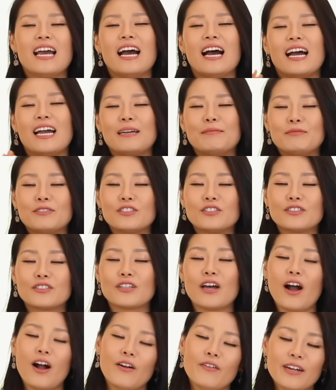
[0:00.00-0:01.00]
I'm
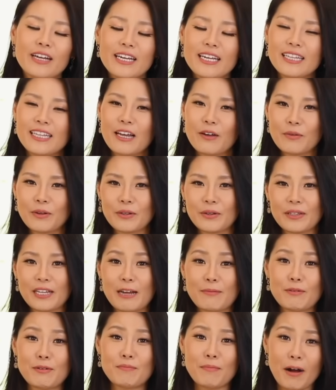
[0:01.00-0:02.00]
sorry that we don't
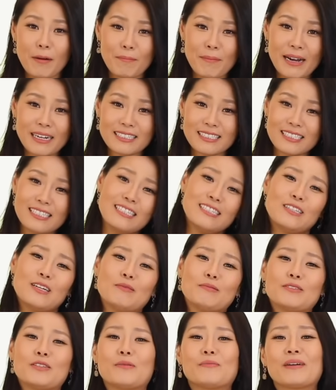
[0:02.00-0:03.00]
have a mukbang scene
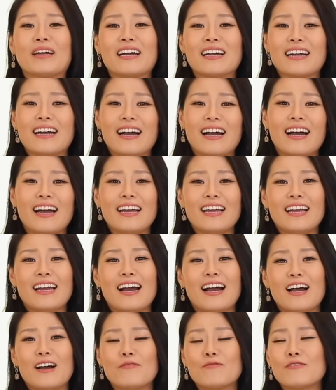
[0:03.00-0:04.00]
of Tom Kha Gai.